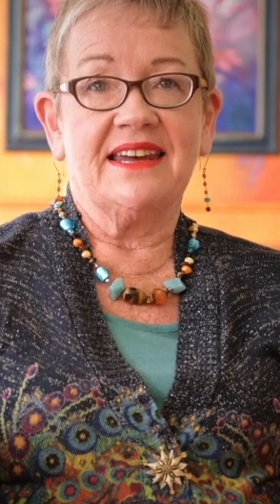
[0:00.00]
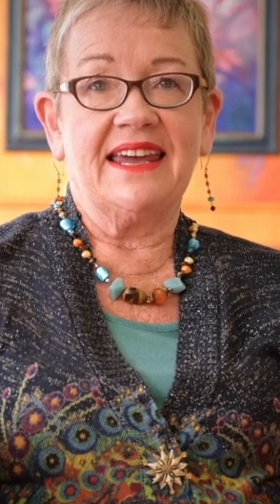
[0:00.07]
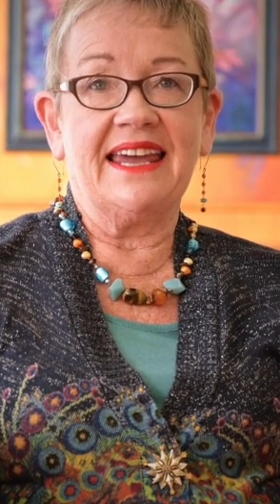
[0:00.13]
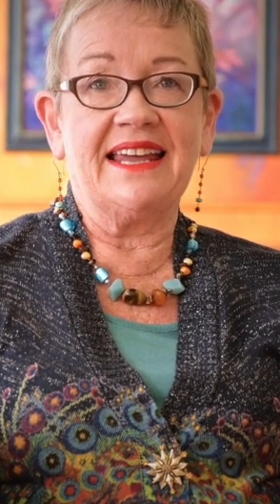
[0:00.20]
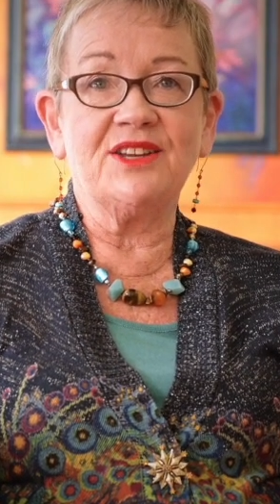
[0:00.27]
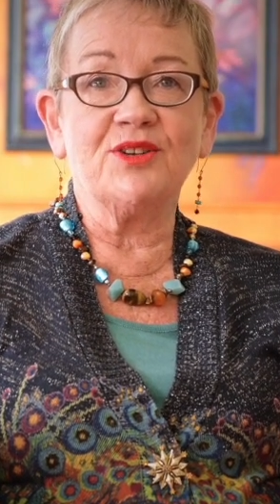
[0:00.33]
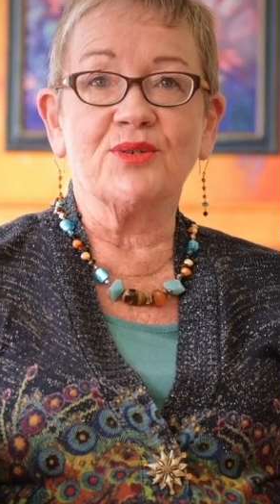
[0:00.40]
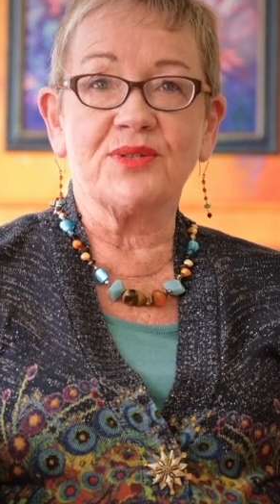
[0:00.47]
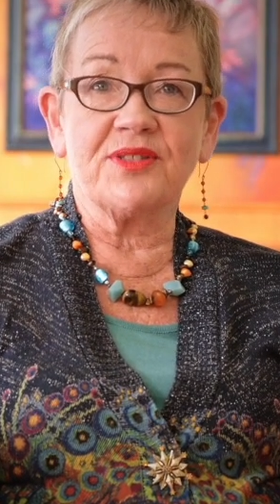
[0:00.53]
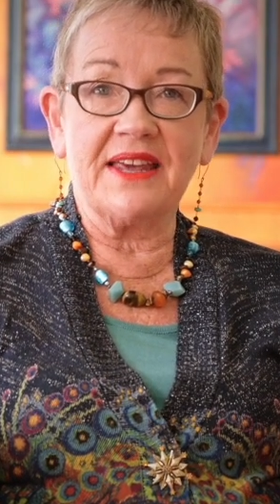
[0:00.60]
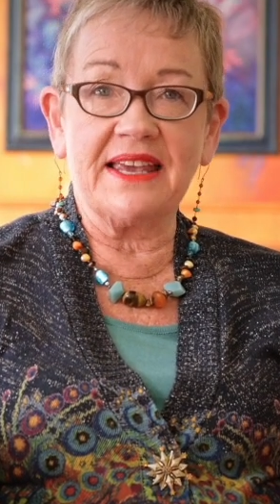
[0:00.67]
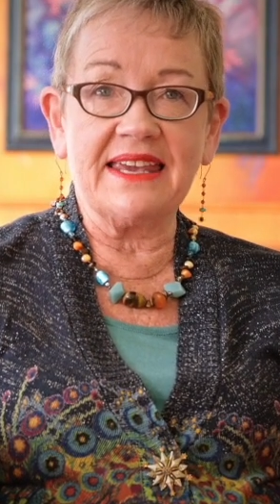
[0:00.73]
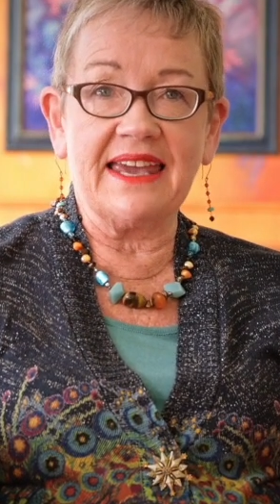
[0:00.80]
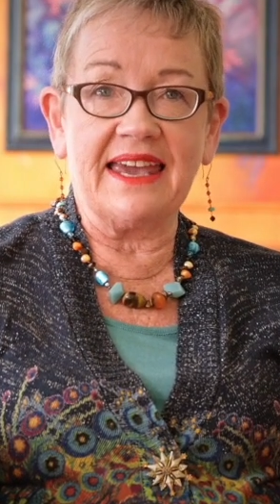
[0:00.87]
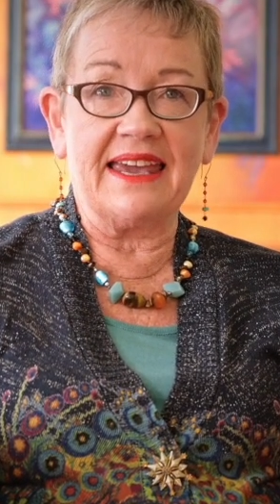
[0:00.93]
in your
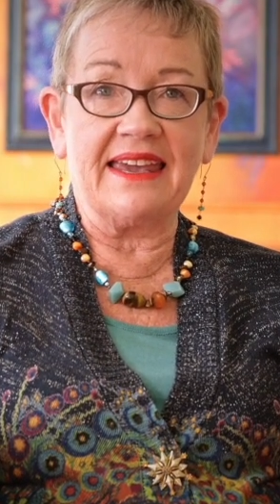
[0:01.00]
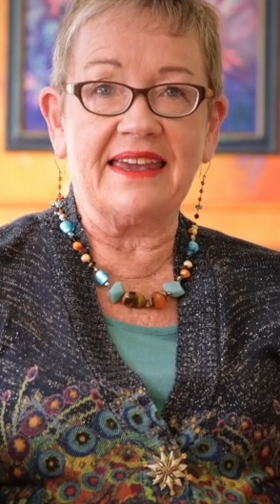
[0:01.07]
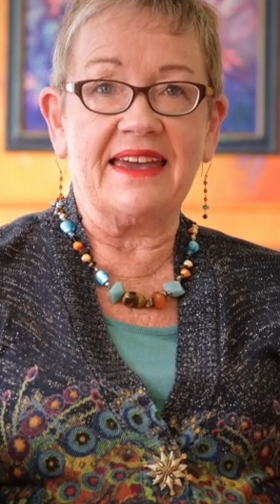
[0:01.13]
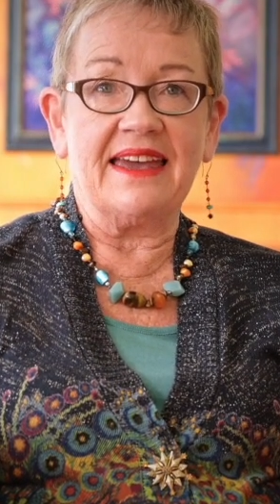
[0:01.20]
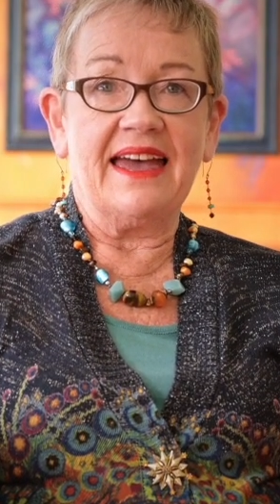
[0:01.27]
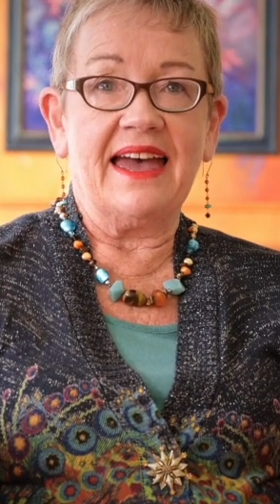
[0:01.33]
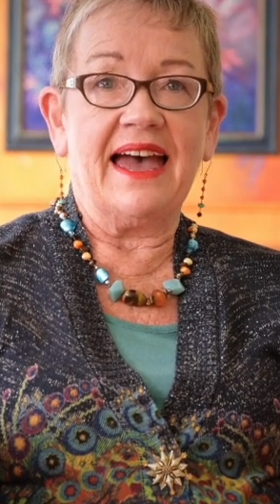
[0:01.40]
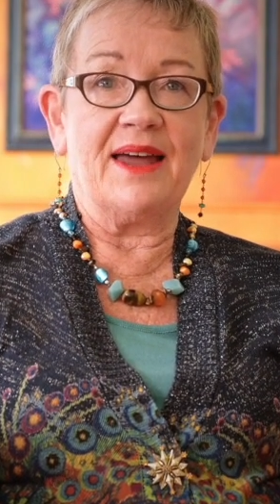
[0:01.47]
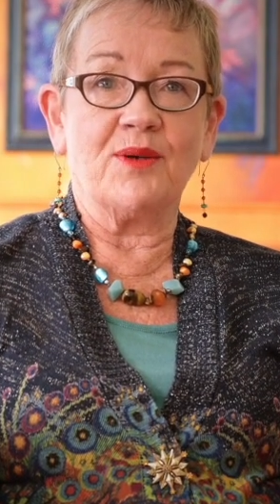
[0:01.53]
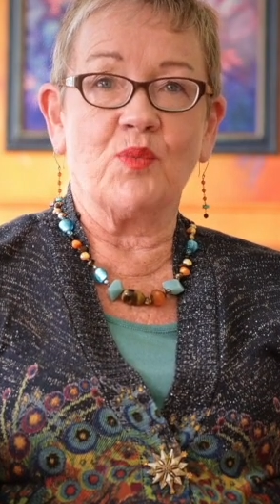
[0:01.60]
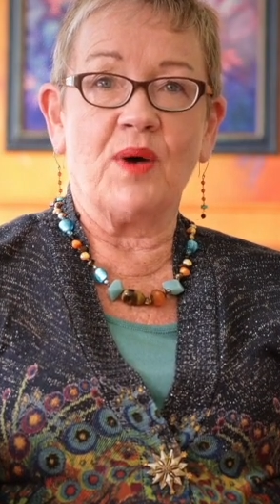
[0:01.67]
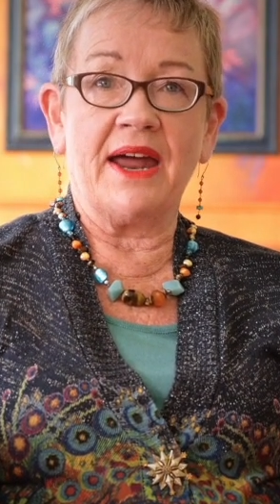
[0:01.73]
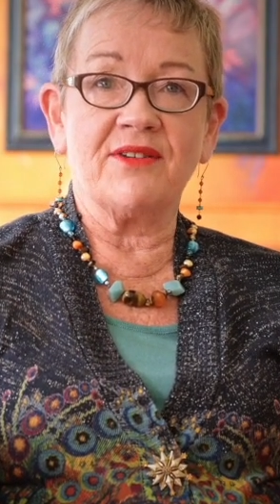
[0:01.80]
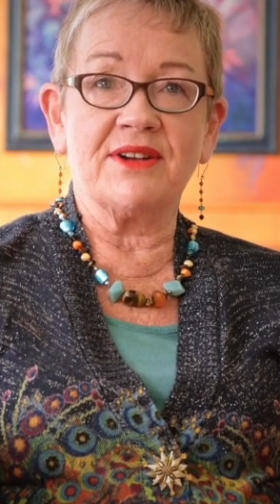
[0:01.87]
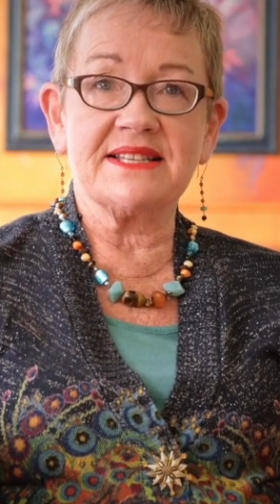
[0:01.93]
thinking and
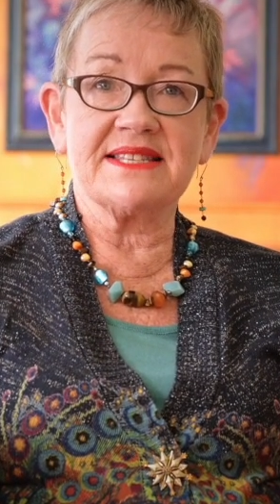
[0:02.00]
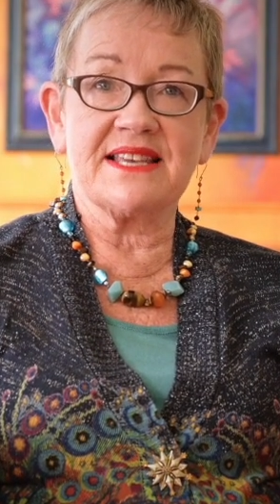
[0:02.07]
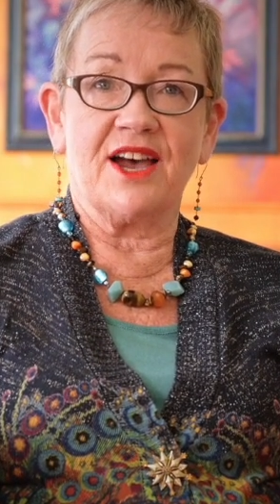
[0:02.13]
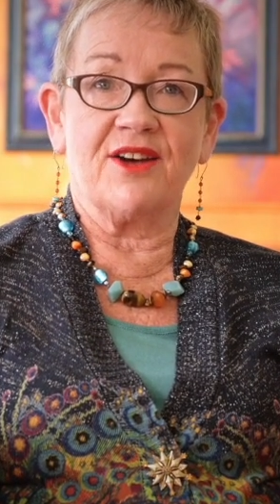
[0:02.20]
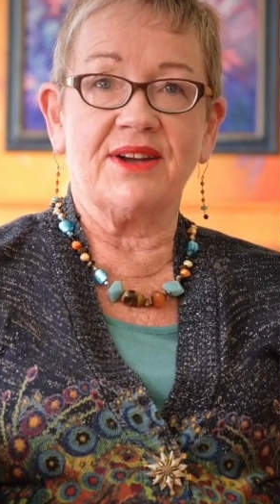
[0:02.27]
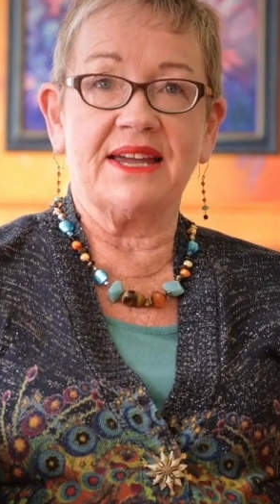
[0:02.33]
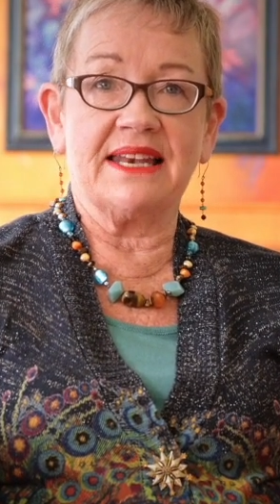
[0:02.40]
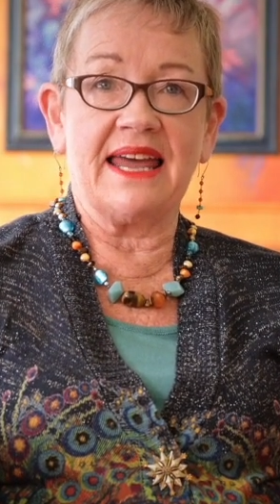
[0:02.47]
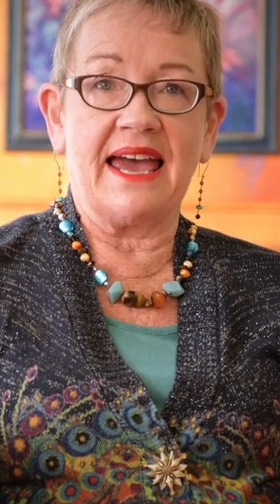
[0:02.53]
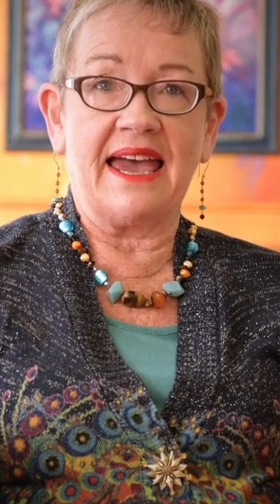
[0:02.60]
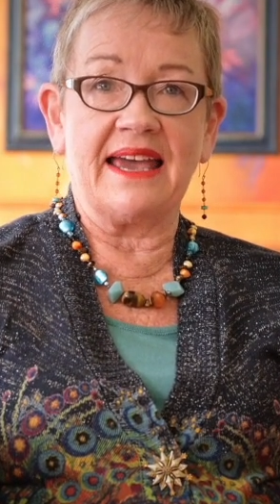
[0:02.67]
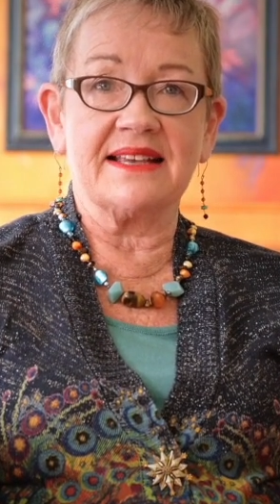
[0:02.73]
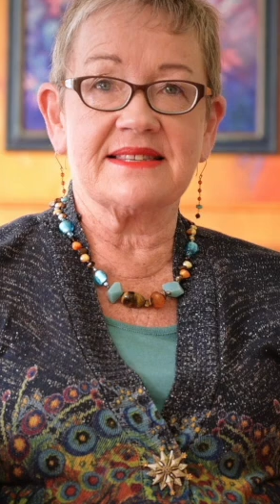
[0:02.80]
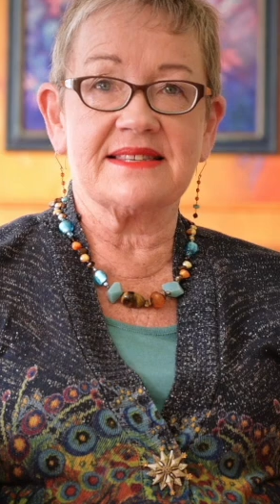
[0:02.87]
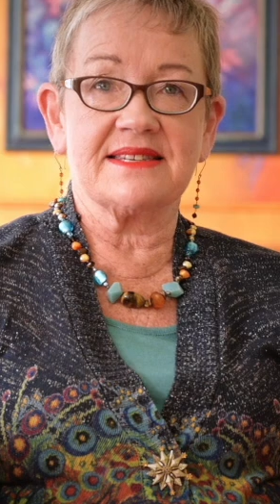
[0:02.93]
where it's going
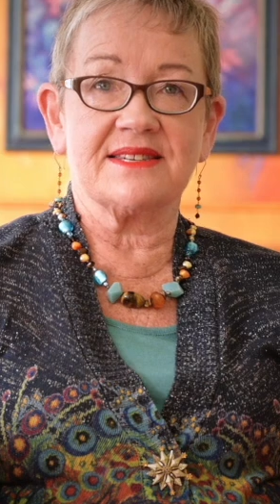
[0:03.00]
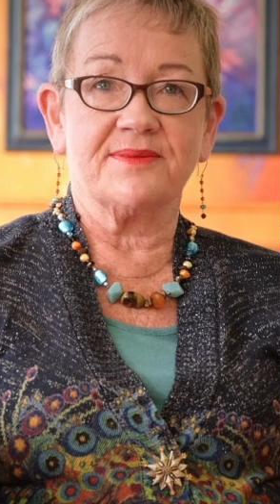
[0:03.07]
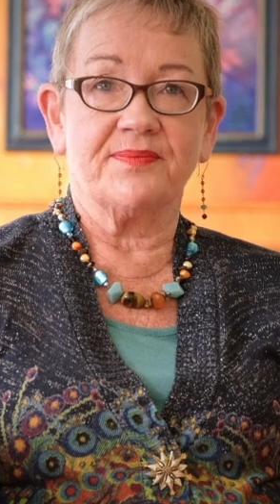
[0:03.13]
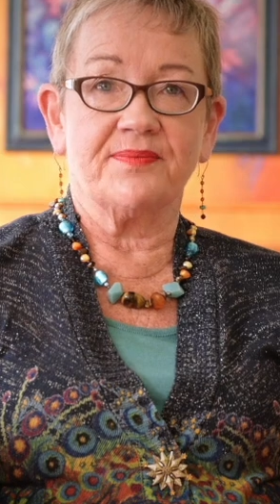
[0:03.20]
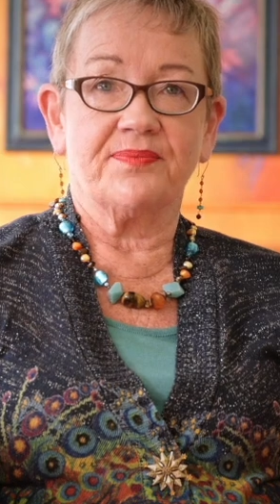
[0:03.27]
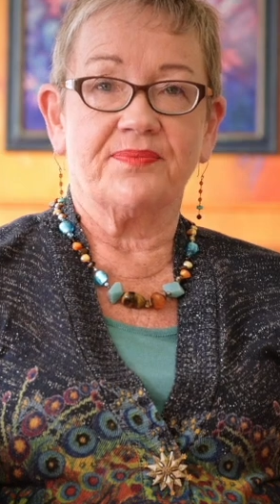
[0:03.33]
next.